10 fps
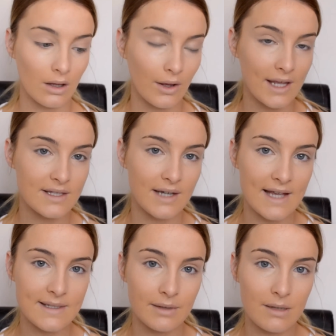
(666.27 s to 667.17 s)
Okay, so
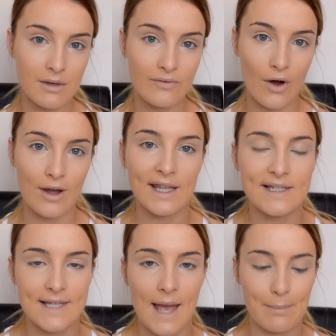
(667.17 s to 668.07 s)
next I'm going to move on and
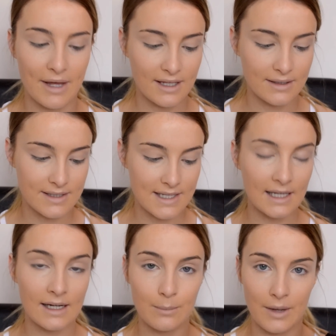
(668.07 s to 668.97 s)
set my
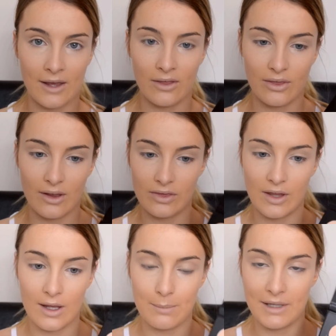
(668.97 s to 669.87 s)
concealer with
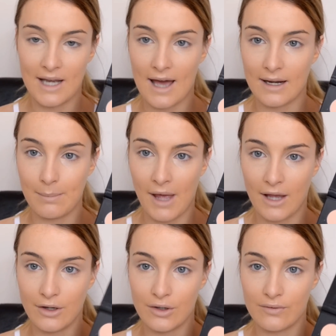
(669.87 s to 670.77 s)
the banana
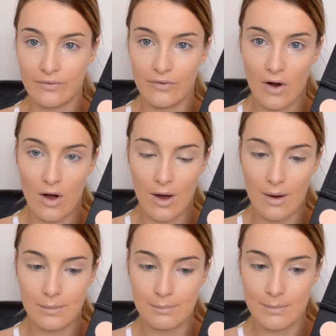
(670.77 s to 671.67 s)
powder
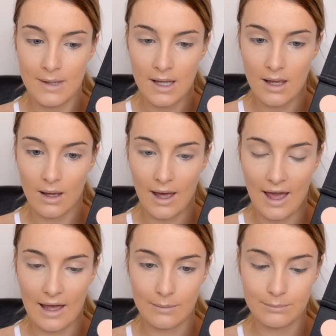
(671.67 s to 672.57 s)
from
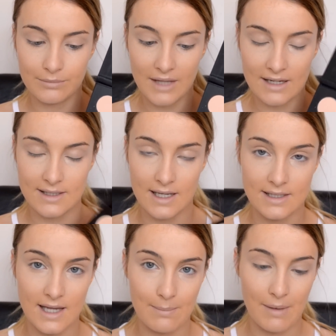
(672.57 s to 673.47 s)
the
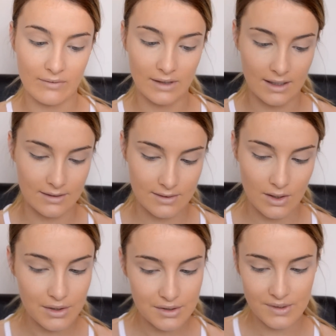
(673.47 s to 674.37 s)
Anastasia Beverly Hills
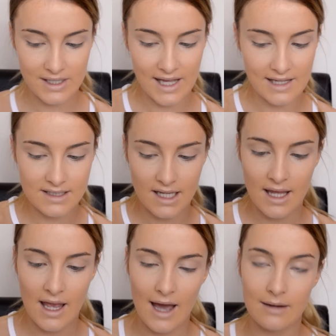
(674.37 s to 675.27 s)
Contour Kit,
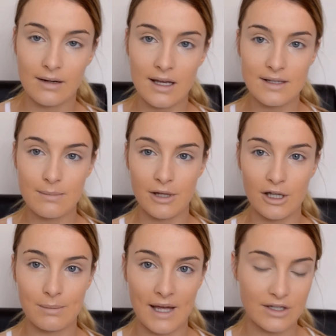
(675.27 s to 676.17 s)
and I'm going to use a
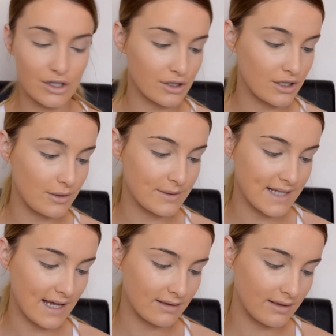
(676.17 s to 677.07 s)
beauty blender to
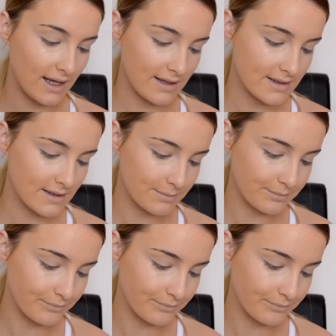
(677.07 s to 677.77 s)
set this.